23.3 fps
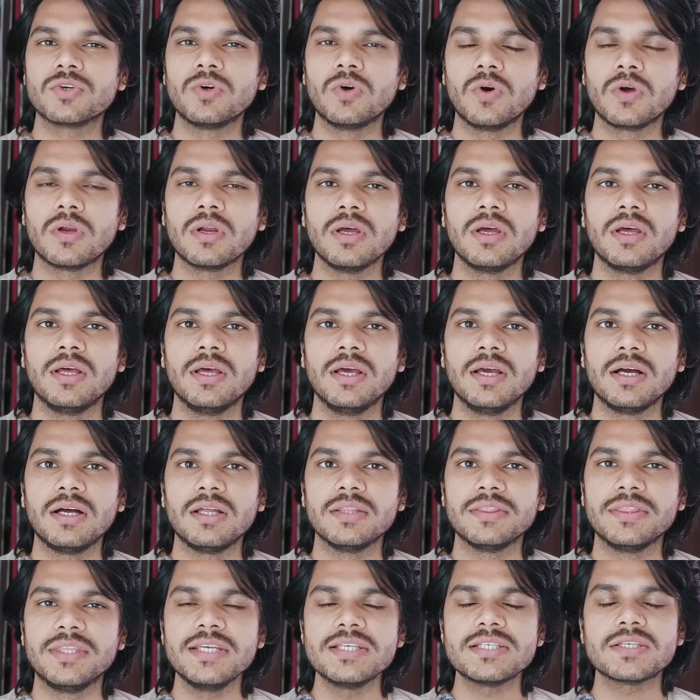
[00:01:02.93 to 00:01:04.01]
core,
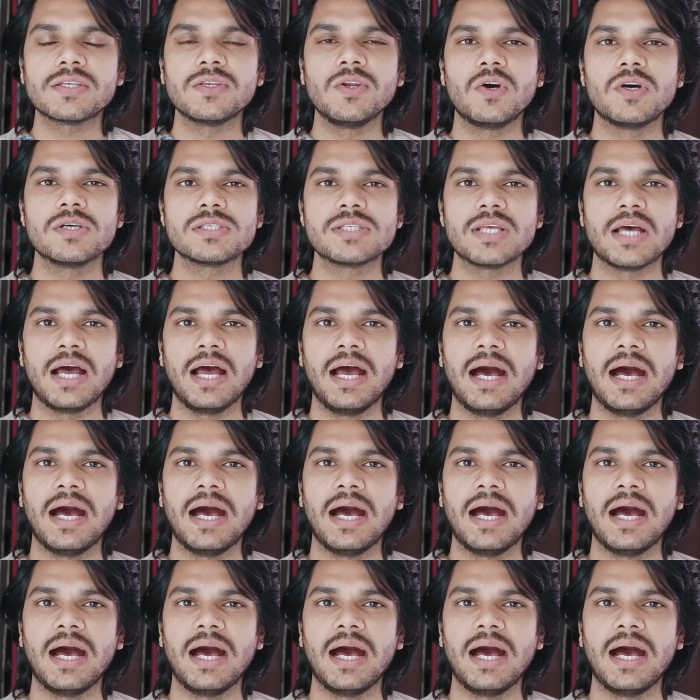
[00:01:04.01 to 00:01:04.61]
this clause